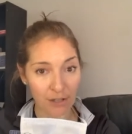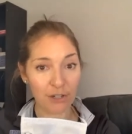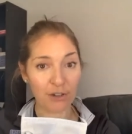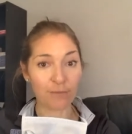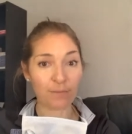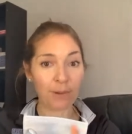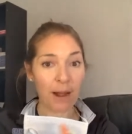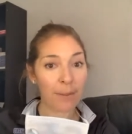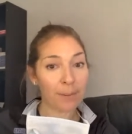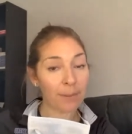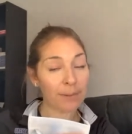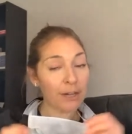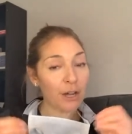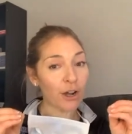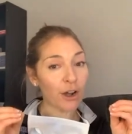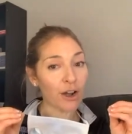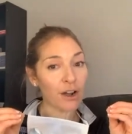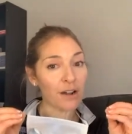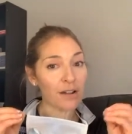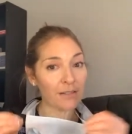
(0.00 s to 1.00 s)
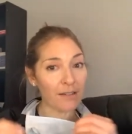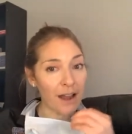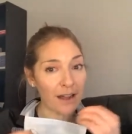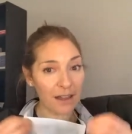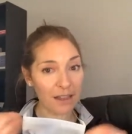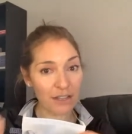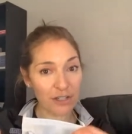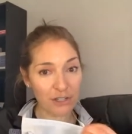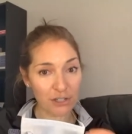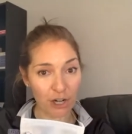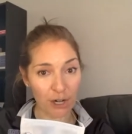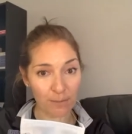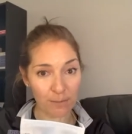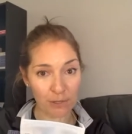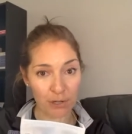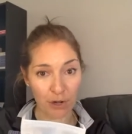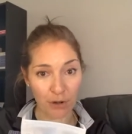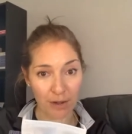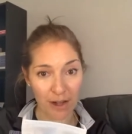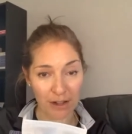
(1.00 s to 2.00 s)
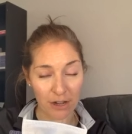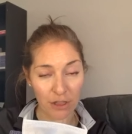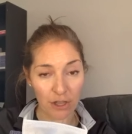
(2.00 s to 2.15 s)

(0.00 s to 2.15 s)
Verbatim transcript: You've probably heard a lot of these terms thrown around in